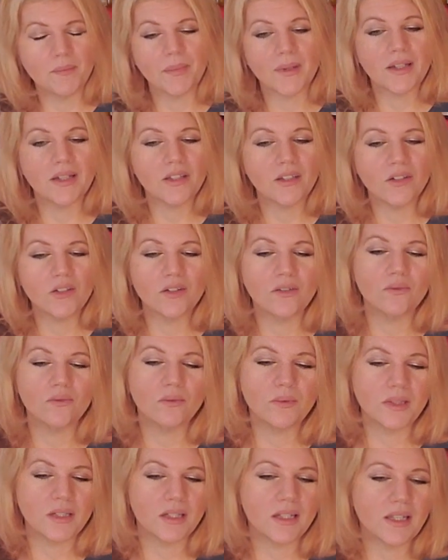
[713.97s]
but, you know,
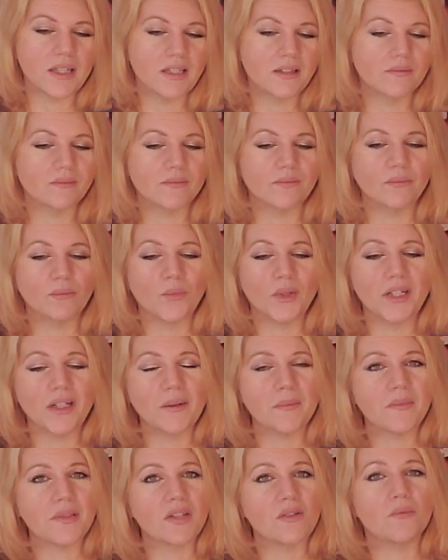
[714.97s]
when I went
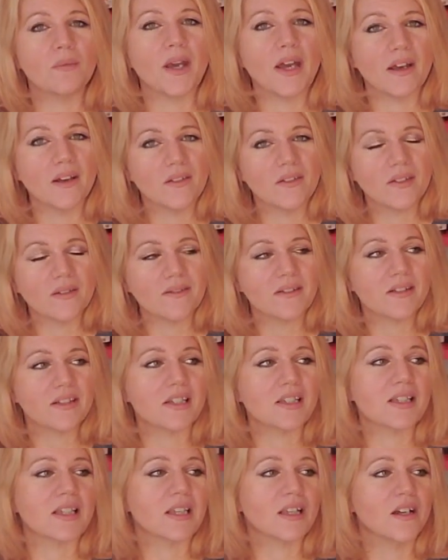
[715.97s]
up two pounds, I was
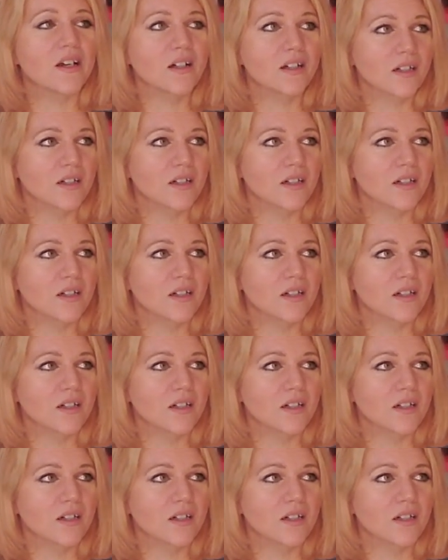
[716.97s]
just like, oh,